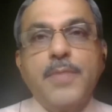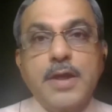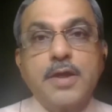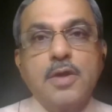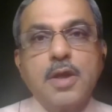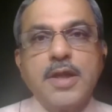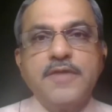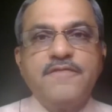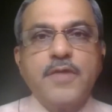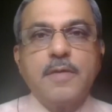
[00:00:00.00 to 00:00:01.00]

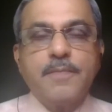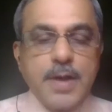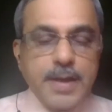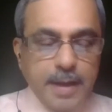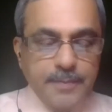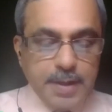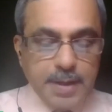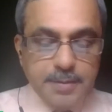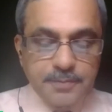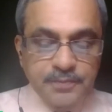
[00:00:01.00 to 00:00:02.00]
particularly if you are
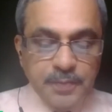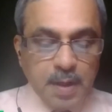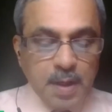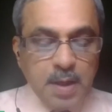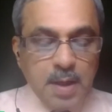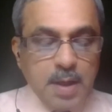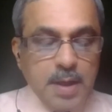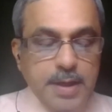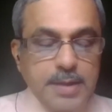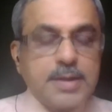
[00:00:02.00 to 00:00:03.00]
pre-diabetic.
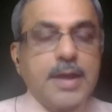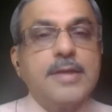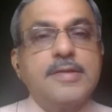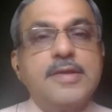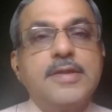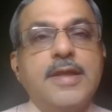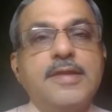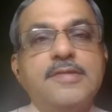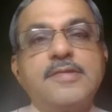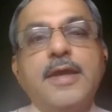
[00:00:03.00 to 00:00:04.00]
Increase in an
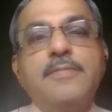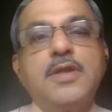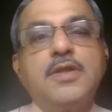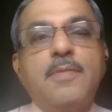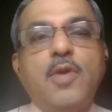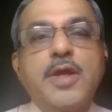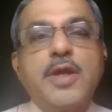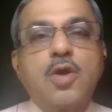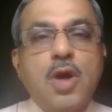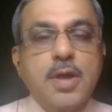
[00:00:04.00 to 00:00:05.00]
enzyme in the
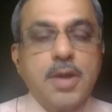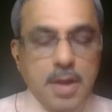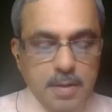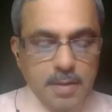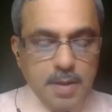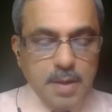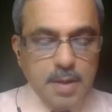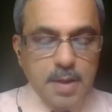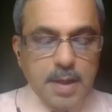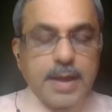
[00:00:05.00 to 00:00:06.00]
body called
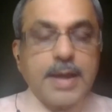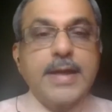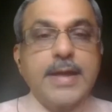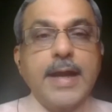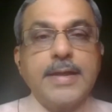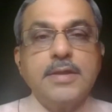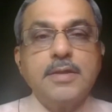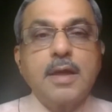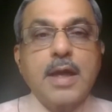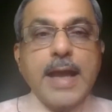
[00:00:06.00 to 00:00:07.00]

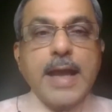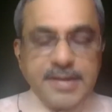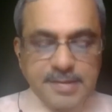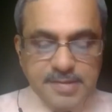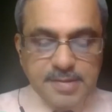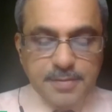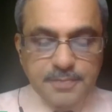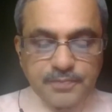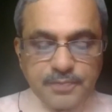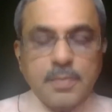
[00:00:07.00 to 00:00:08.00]
creatine kinase.
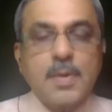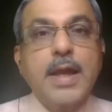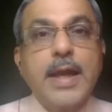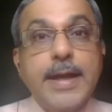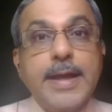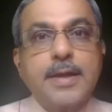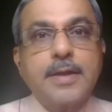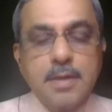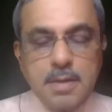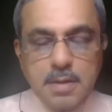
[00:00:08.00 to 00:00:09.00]
Headache,